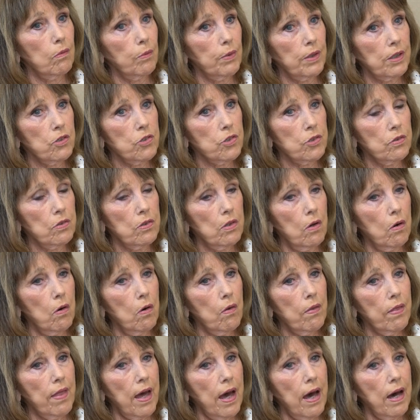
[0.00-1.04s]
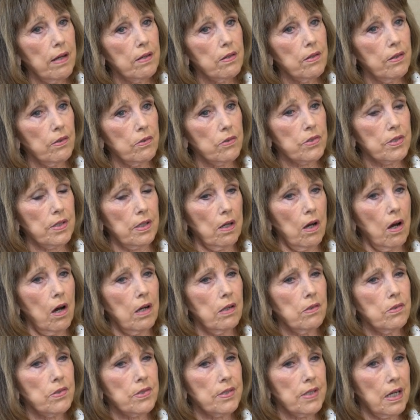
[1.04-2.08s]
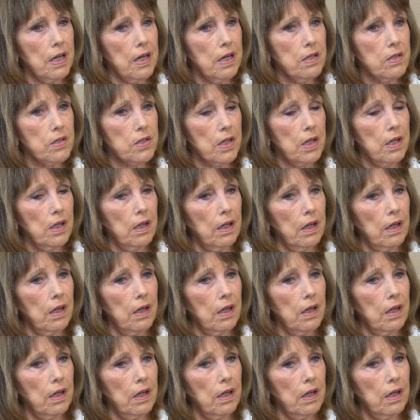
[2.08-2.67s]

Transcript: We do know that there's an onset